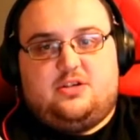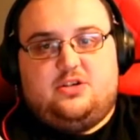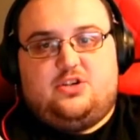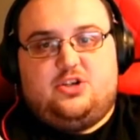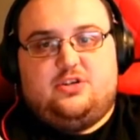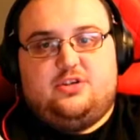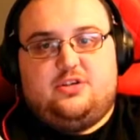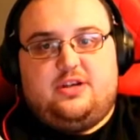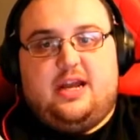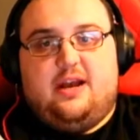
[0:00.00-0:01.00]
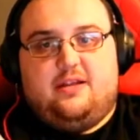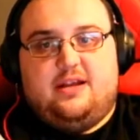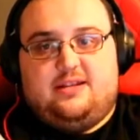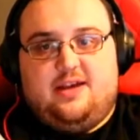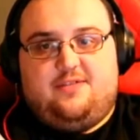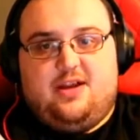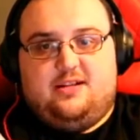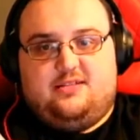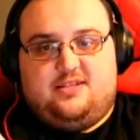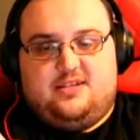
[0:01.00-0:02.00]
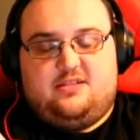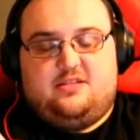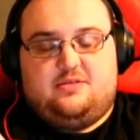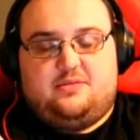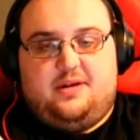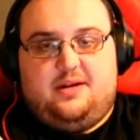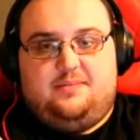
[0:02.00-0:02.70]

Because like DEF CON 6, right?